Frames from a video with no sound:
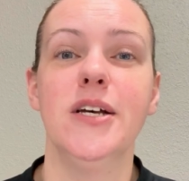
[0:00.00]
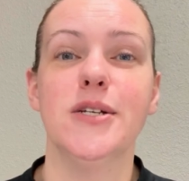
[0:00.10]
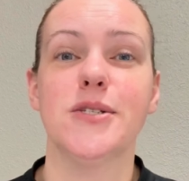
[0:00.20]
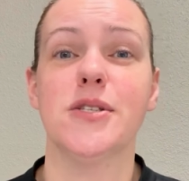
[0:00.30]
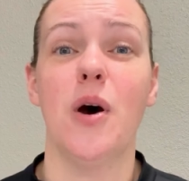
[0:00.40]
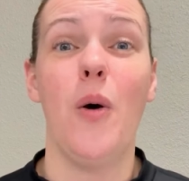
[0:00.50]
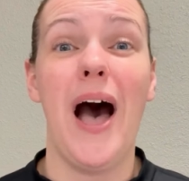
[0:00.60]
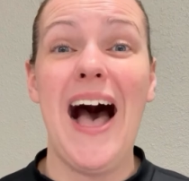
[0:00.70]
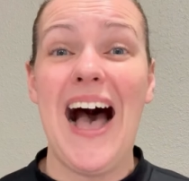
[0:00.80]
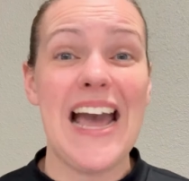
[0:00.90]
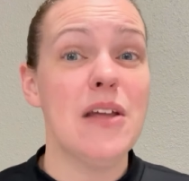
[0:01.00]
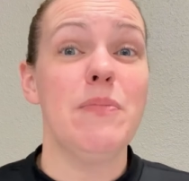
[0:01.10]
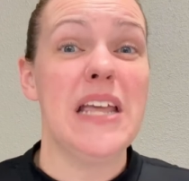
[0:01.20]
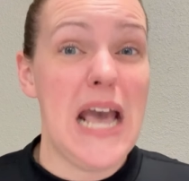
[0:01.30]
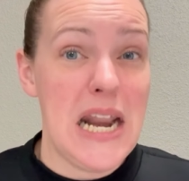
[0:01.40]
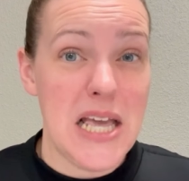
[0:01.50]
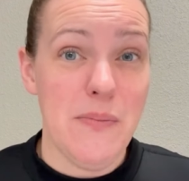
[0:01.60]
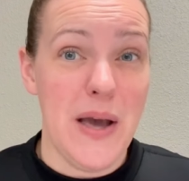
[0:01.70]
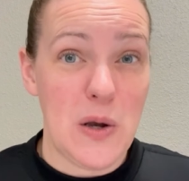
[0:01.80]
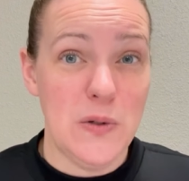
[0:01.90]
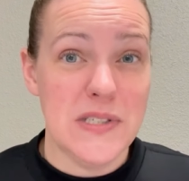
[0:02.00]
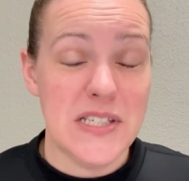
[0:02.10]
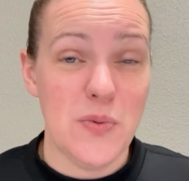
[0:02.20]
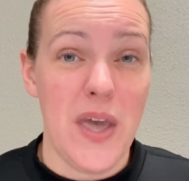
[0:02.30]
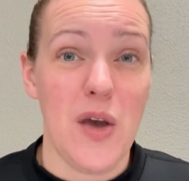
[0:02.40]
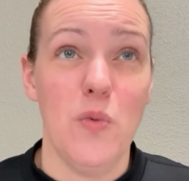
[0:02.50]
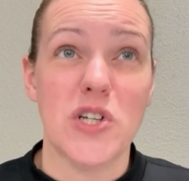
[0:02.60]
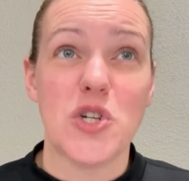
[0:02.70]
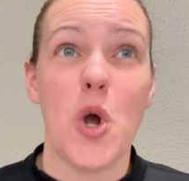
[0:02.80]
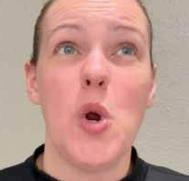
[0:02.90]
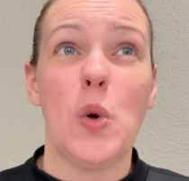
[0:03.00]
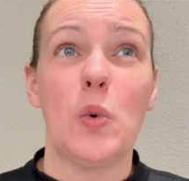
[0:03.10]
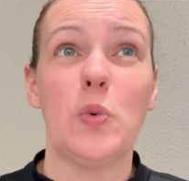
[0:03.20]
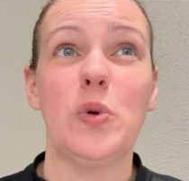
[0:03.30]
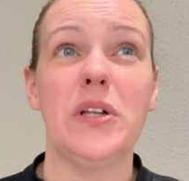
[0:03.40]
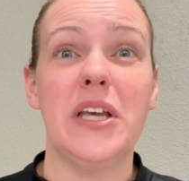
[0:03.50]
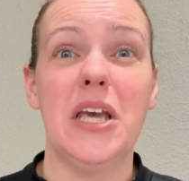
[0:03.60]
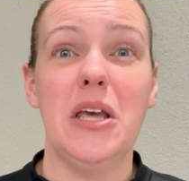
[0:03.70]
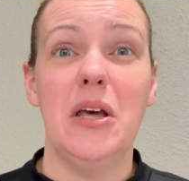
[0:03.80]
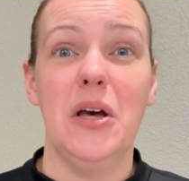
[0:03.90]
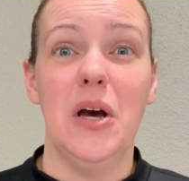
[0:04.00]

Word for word: So I didn't meet any of my goals this week, which really